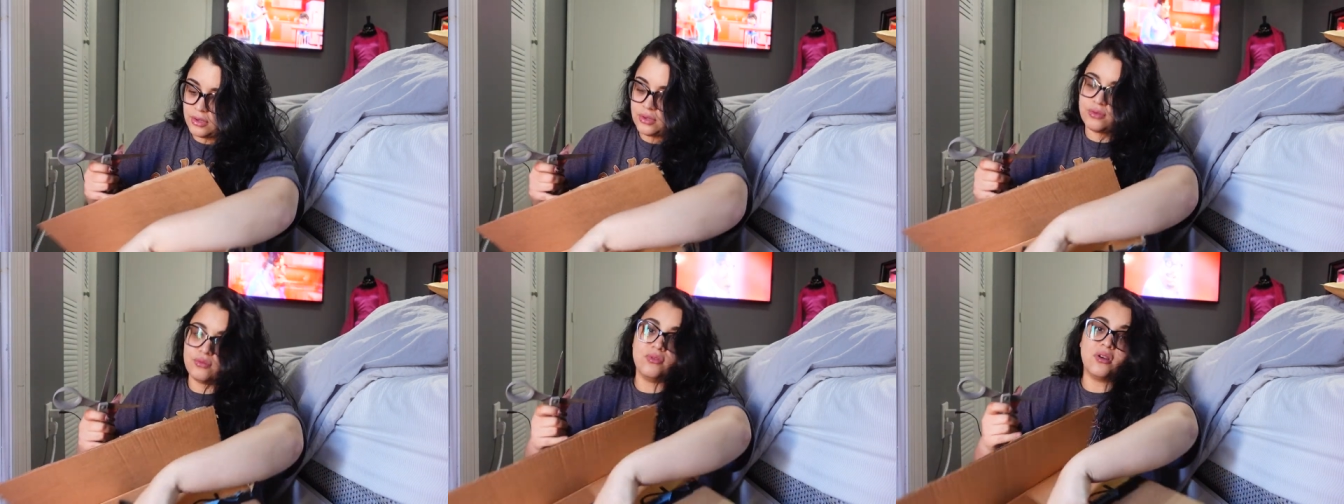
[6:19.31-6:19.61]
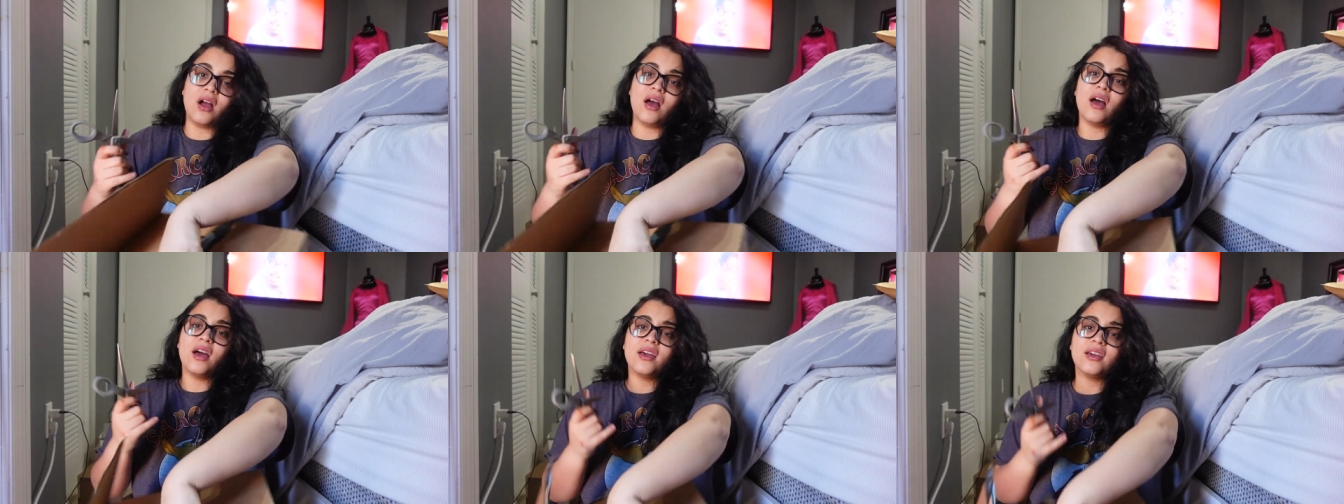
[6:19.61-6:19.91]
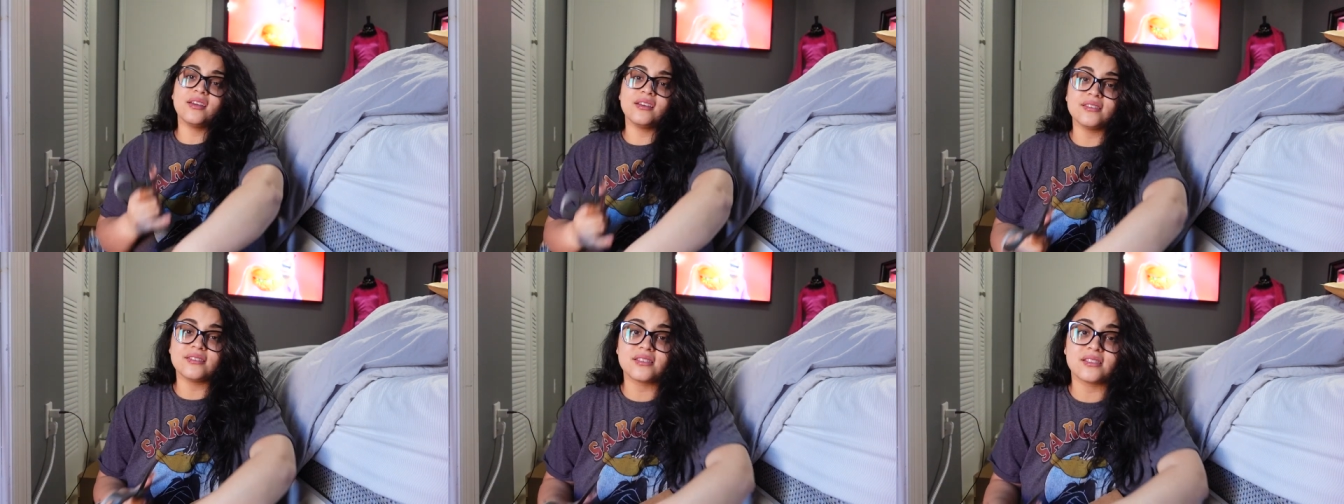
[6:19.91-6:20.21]
you
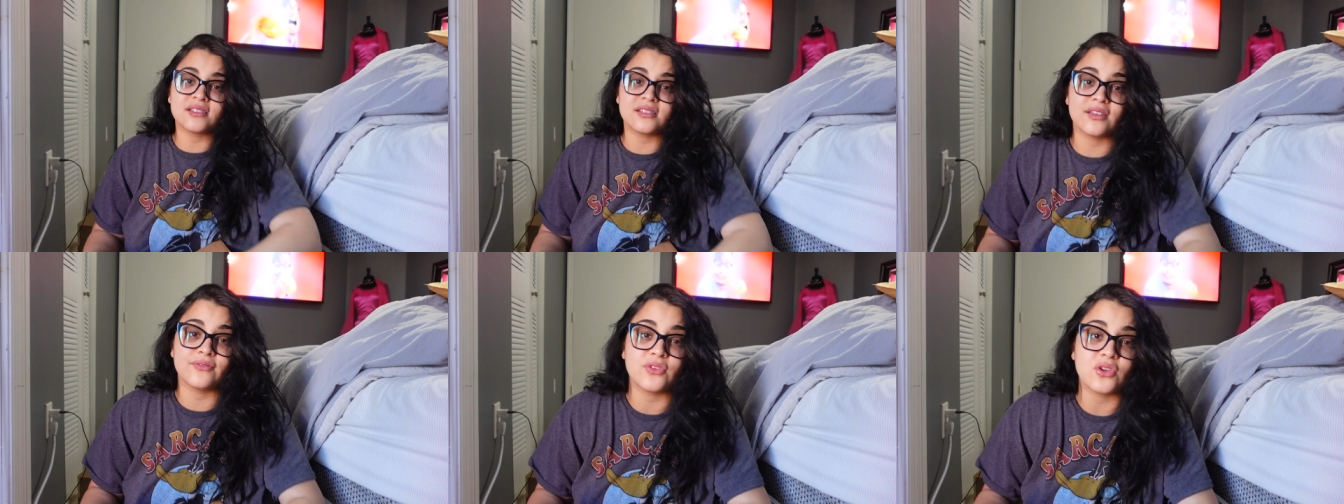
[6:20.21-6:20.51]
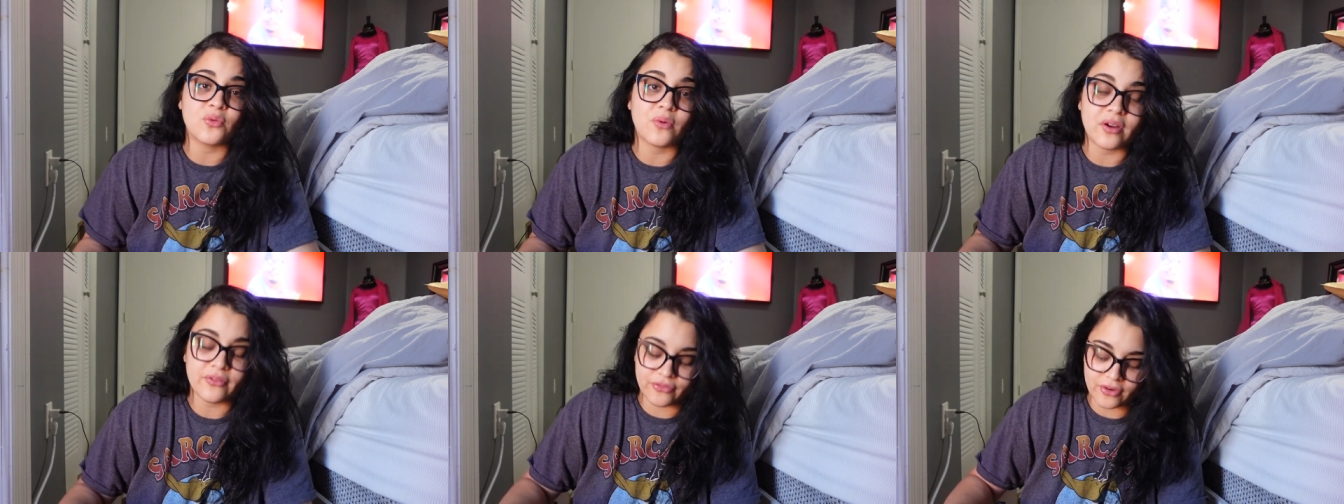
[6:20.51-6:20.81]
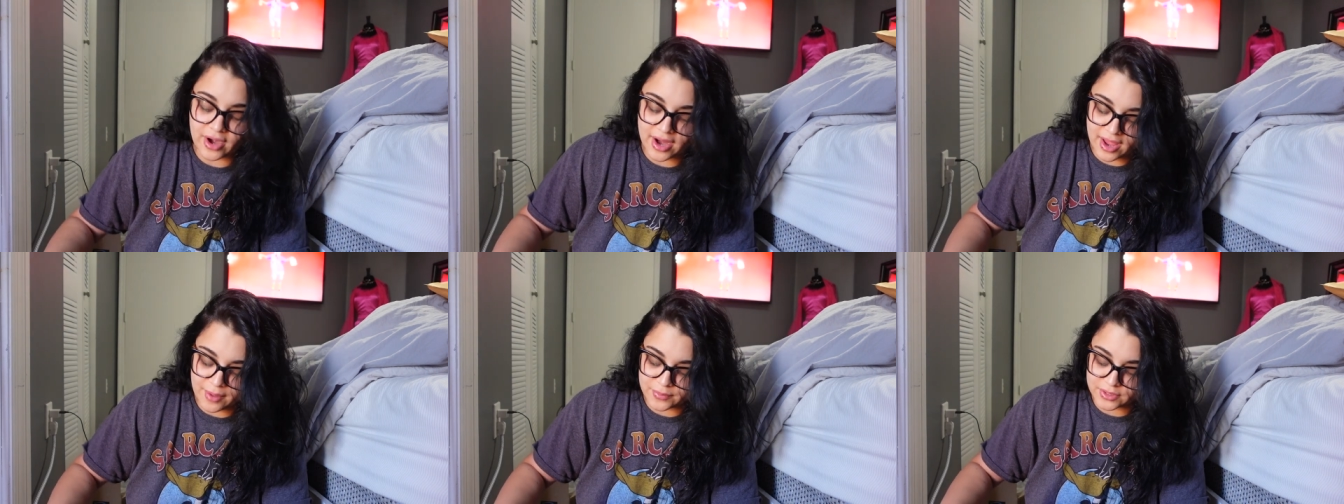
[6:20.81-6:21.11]
guys. If you work
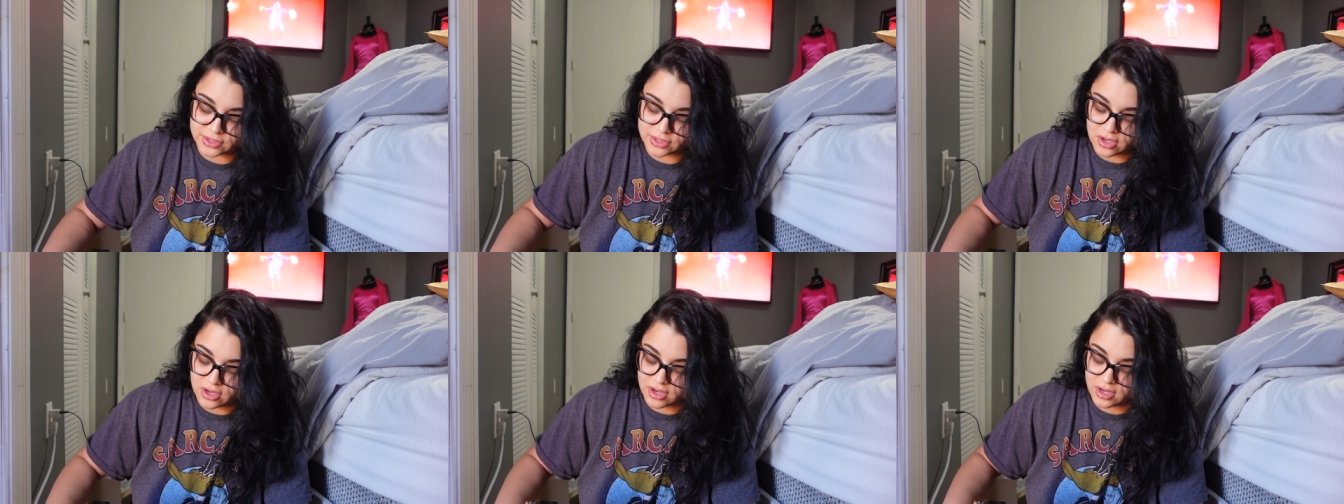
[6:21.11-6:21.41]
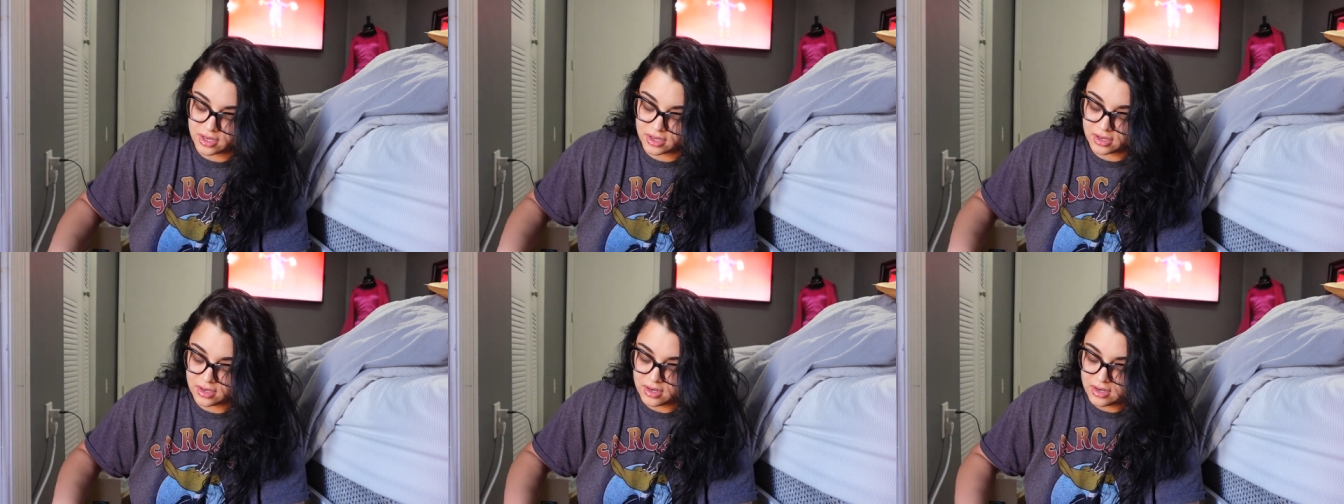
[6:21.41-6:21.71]
for Amazon,